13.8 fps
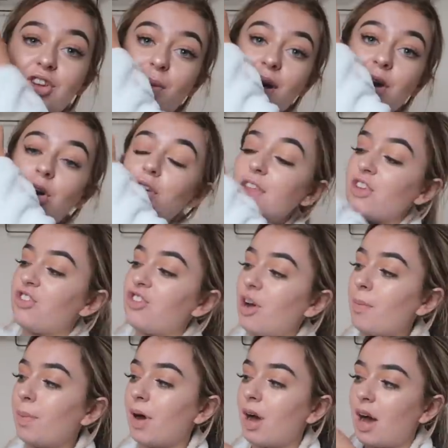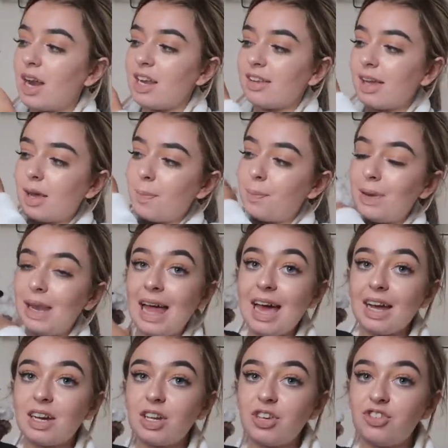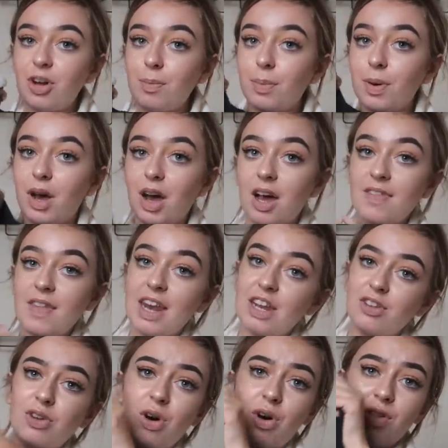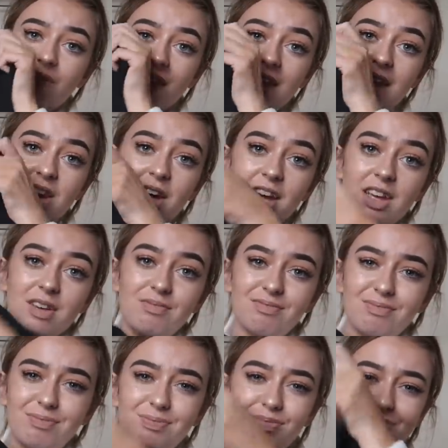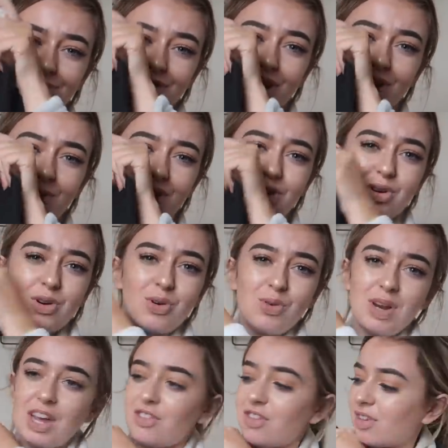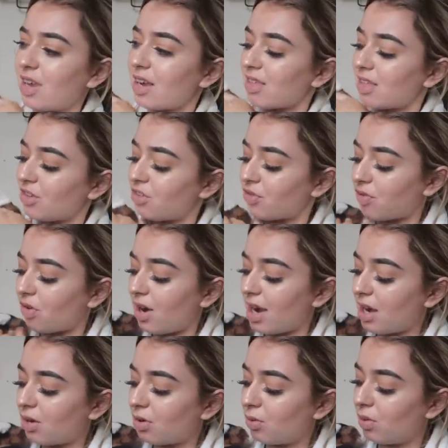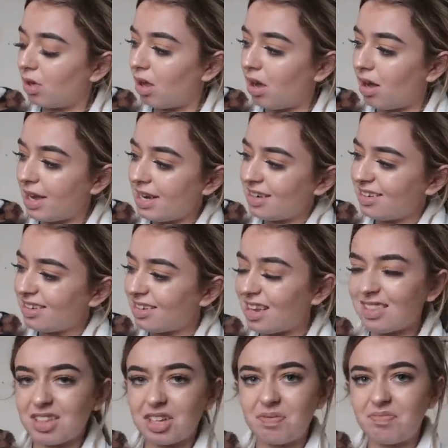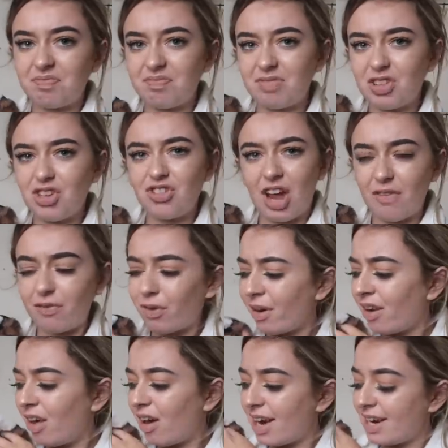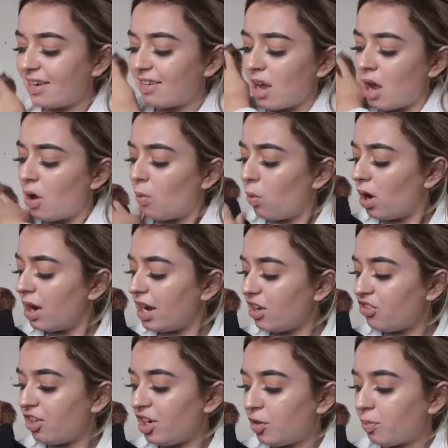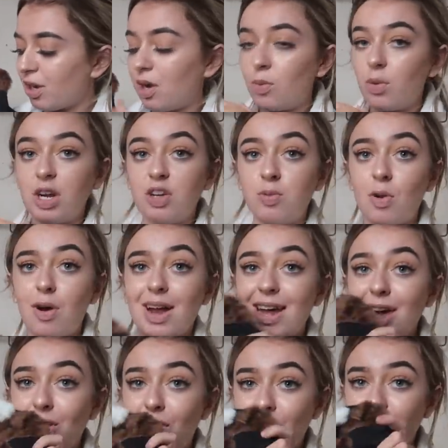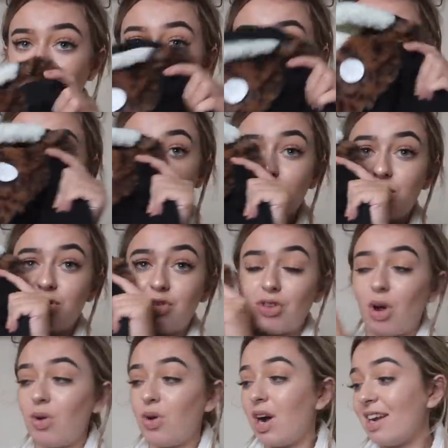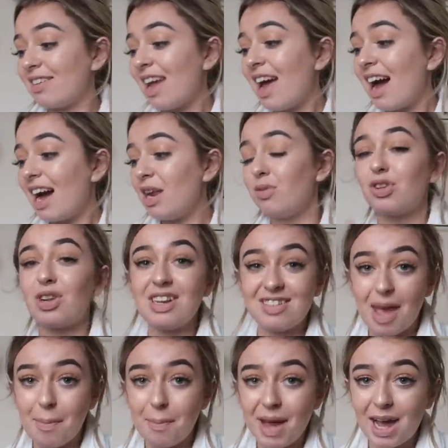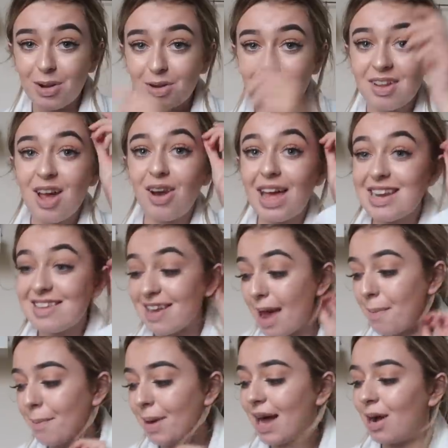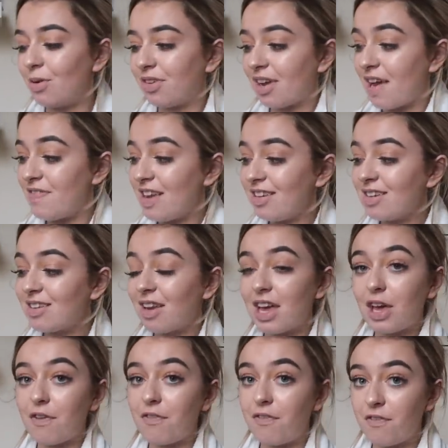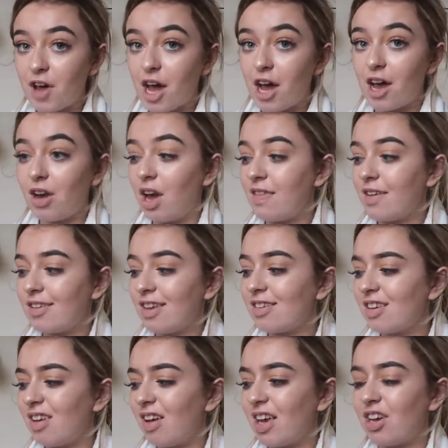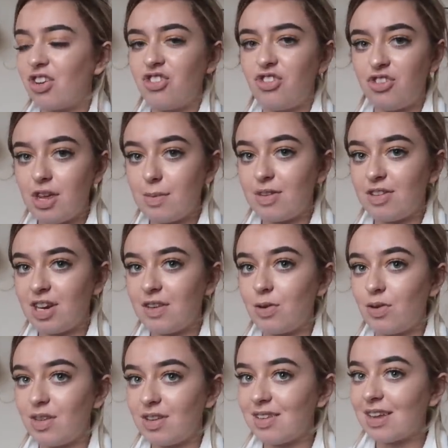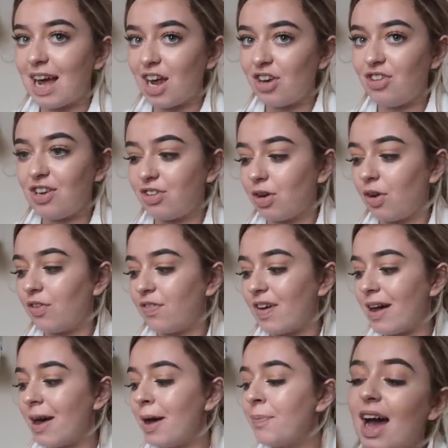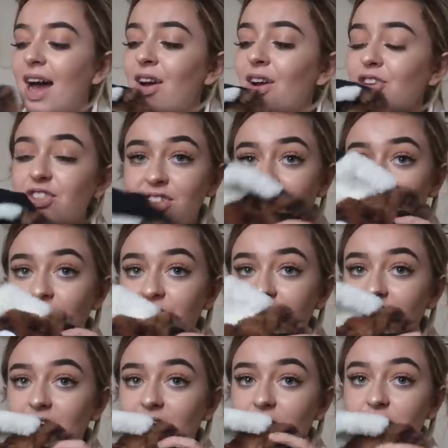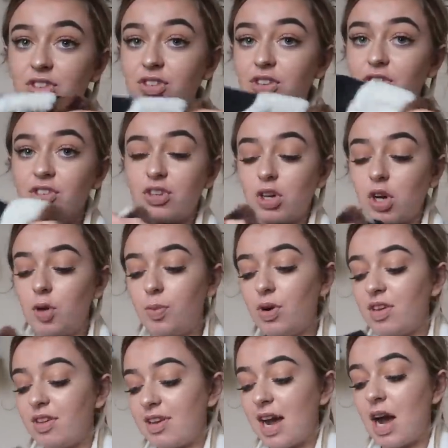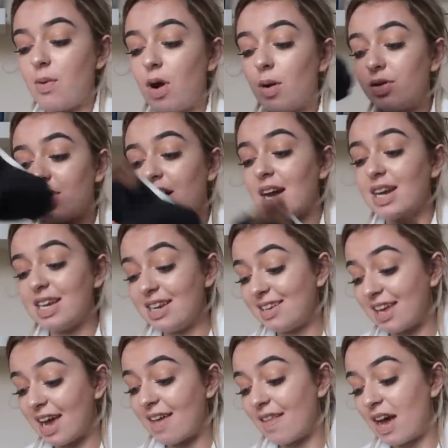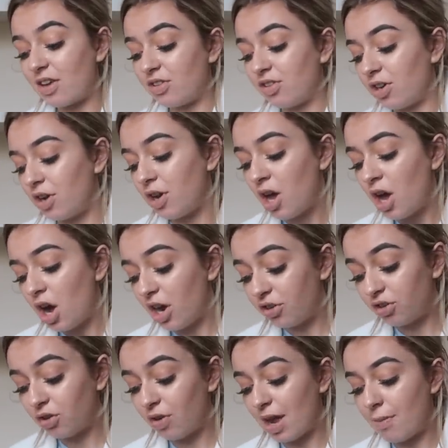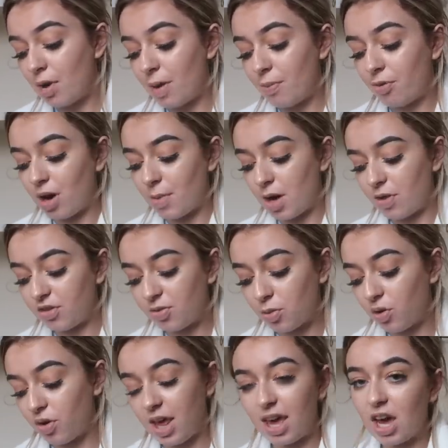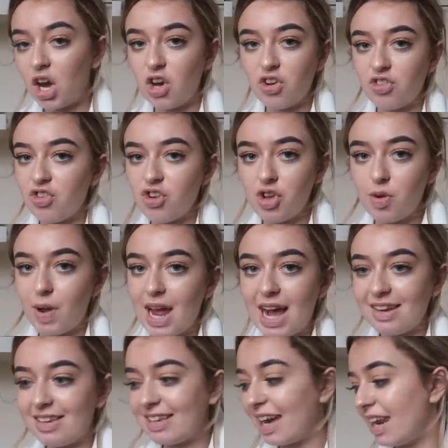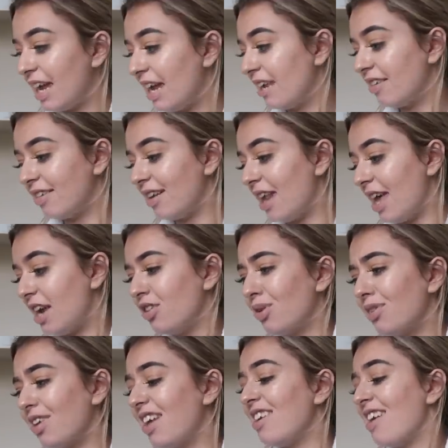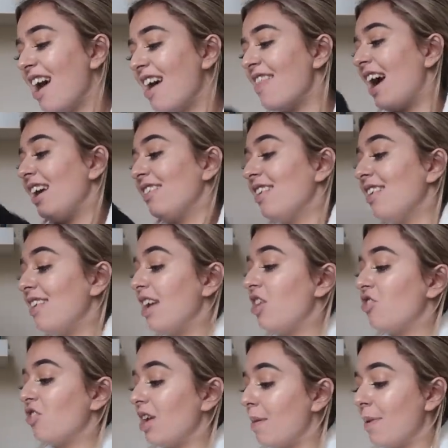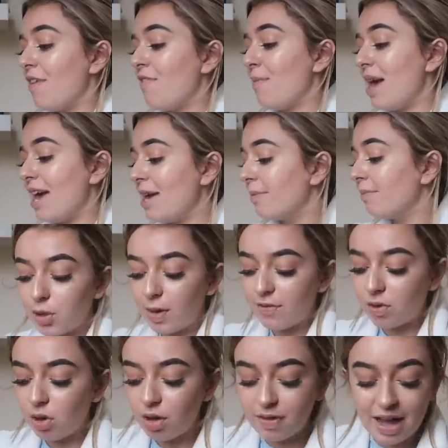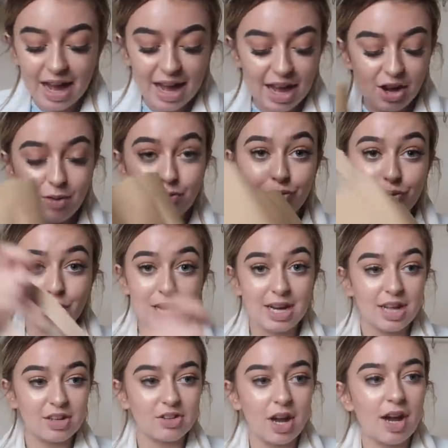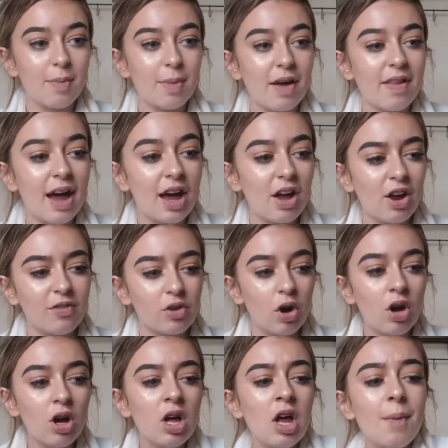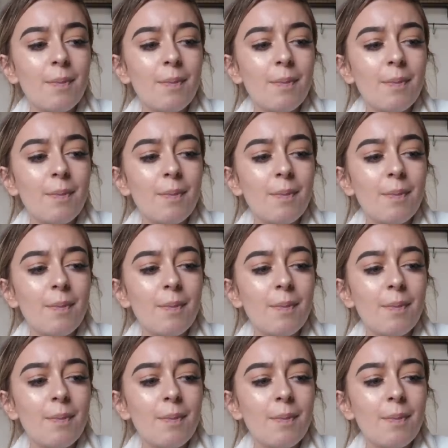So I got this jumper and it's like a black jumper and then it's got the like don't know what you call it, just like the triangle lines, like the the chevron lines one is cheetah print and one is white and I just thought this was so nice and it was only 10 pounds like 10 pounds and this is like fur like this isn't like a cheap material this is actually soft fur and I just loved it like as soon as Nicole pointed it out I was like I need to get that so I saw it in my Primark this morning and I just knew I had to get it instantly because I was like yeah that is literally a bit of me so I got that and I'm really excited about that and I've got